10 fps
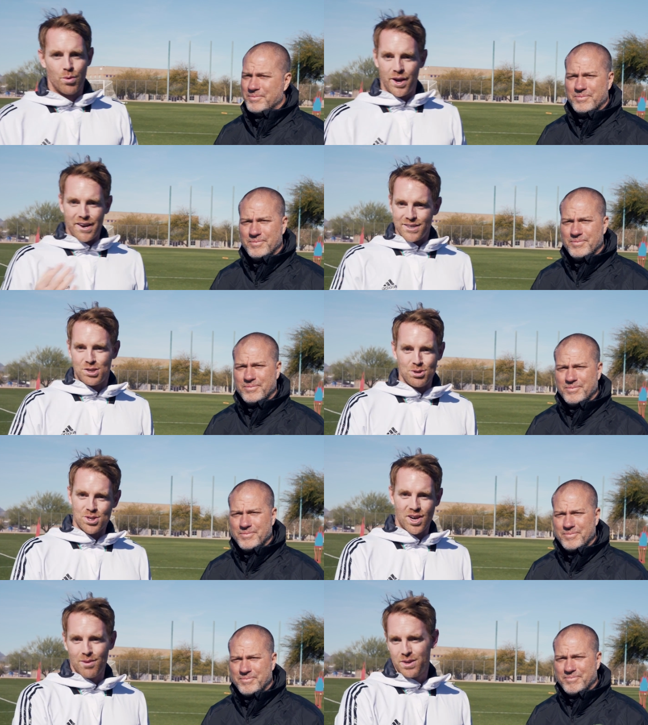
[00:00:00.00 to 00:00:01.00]
Speaker 1: We're here in
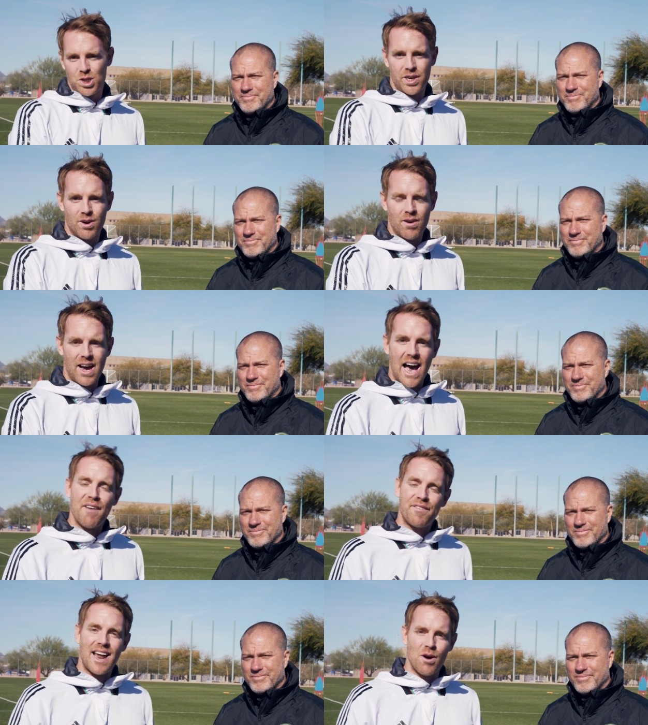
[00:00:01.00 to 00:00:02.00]
Tucson with Gio.
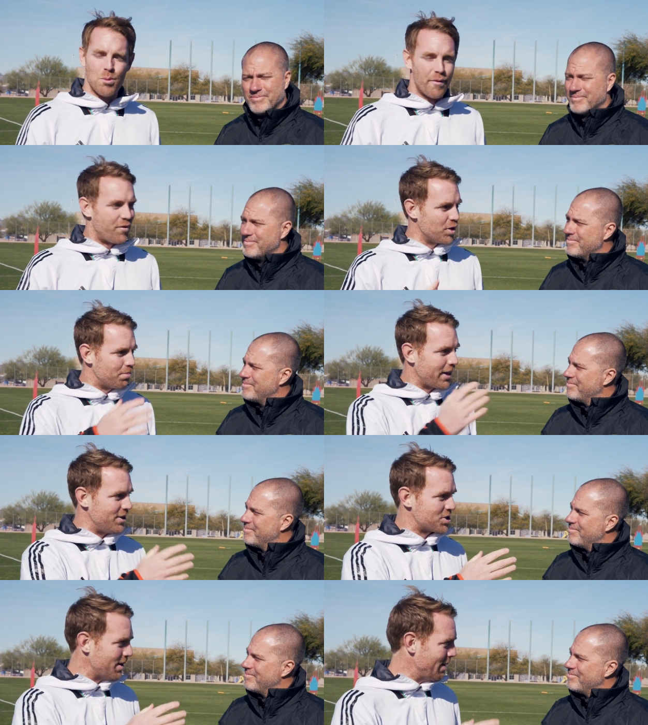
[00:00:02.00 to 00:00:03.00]
Half an hour before the
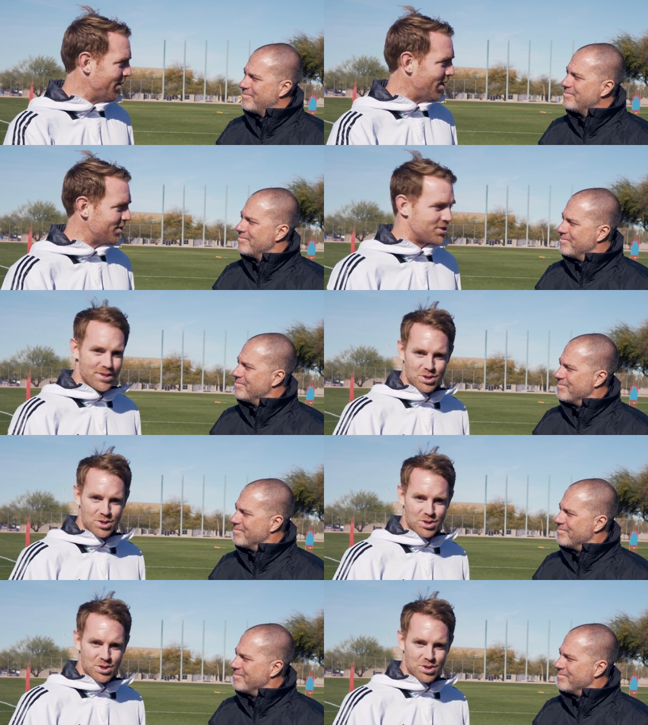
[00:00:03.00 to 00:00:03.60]
players come out onto